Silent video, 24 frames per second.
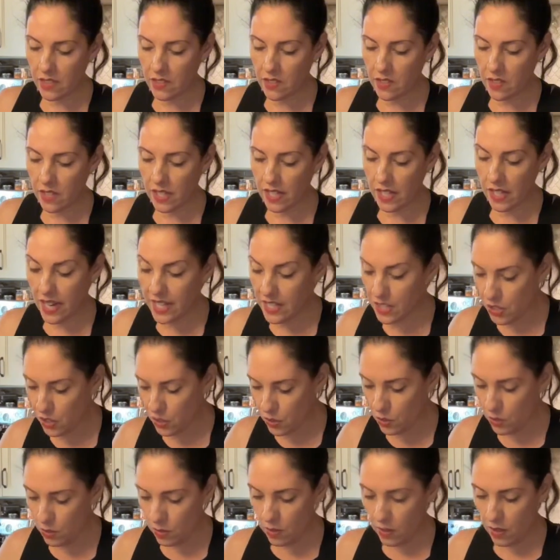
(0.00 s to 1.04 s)
like I
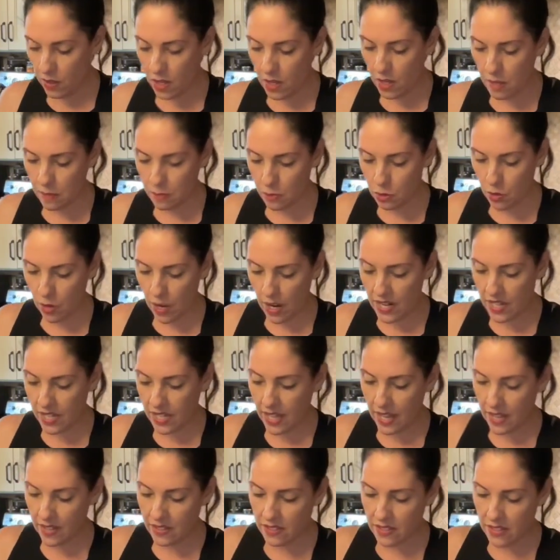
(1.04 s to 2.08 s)
do, try to
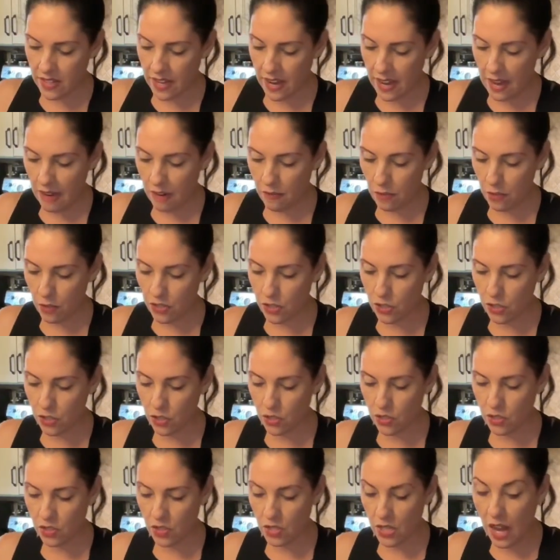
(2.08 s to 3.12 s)
get average
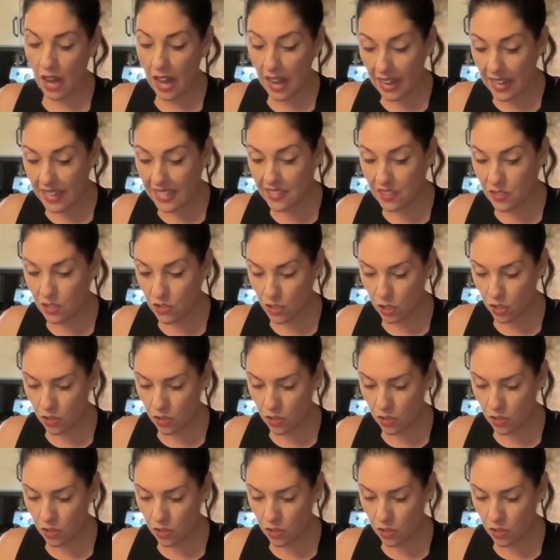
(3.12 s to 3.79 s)
sized